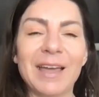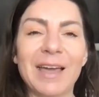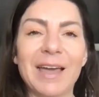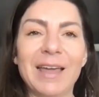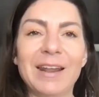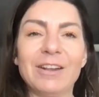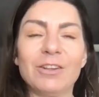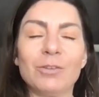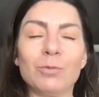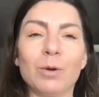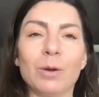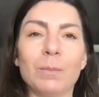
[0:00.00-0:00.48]

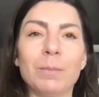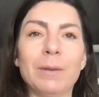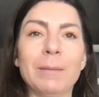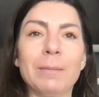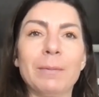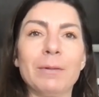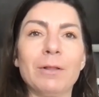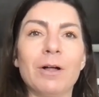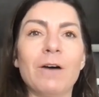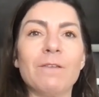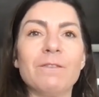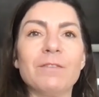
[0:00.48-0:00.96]
And it's where
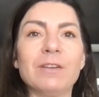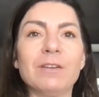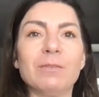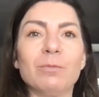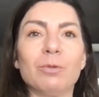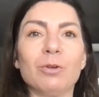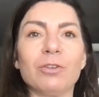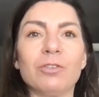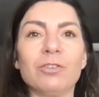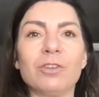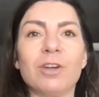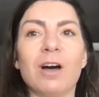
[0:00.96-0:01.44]
people
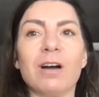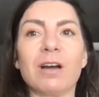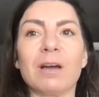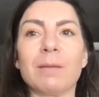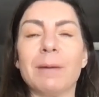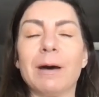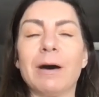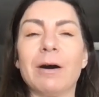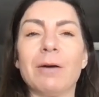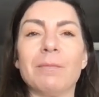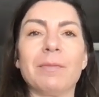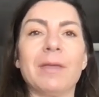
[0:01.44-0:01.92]
often will talk
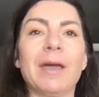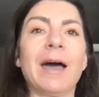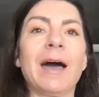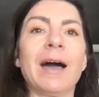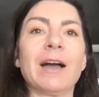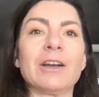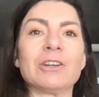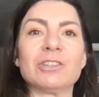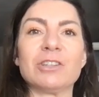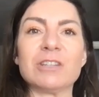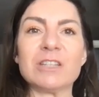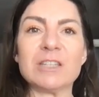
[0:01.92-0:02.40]
about
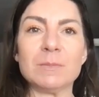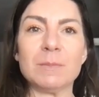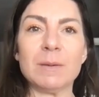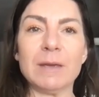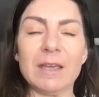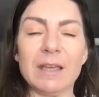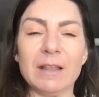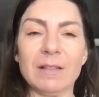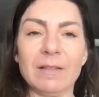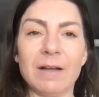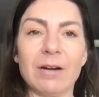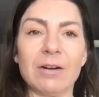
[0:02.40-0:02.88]
action
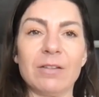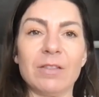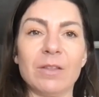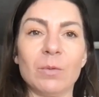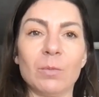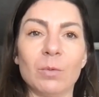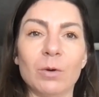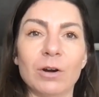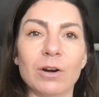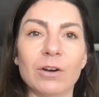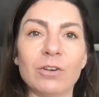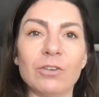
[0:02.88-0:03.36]
speaking louder
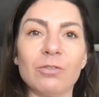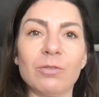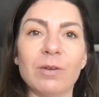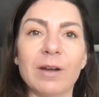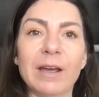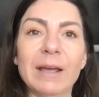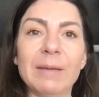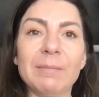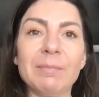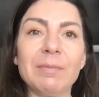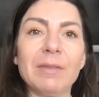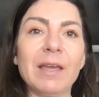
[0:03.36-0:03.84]
than words,
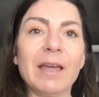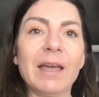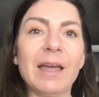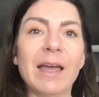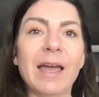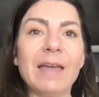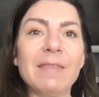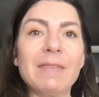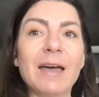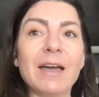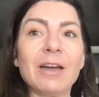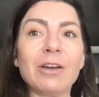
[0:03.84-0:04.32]
right?
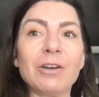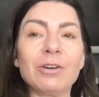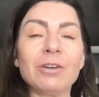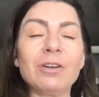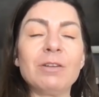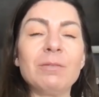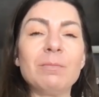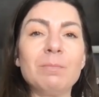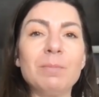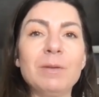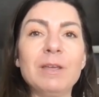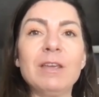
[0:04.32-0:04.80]
And that
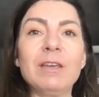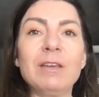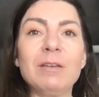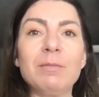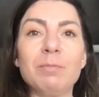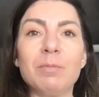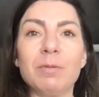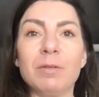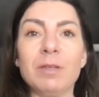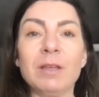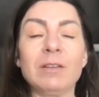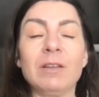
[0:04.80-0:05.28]
couldn't
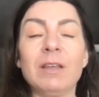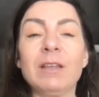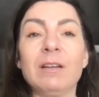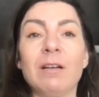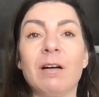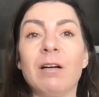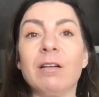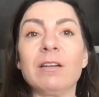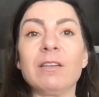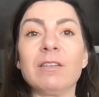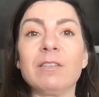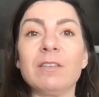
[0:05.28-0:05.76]
be, it,
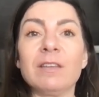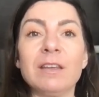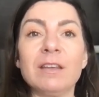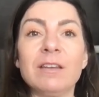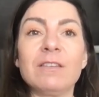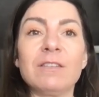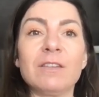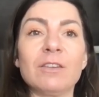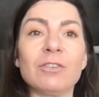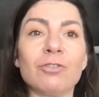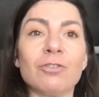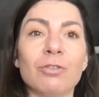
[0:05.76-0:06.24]
it honestly
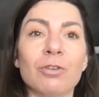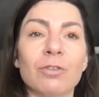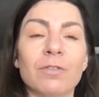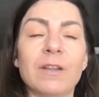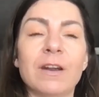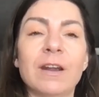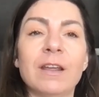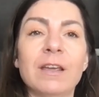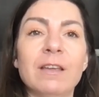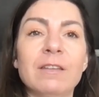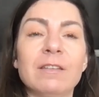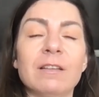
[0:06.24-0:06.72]
is the truth
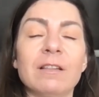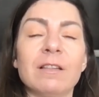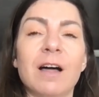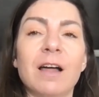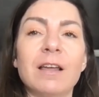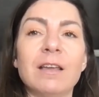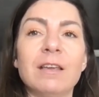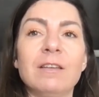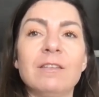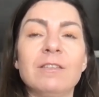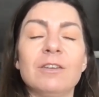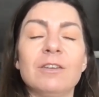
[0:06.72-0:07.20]
that it is a lot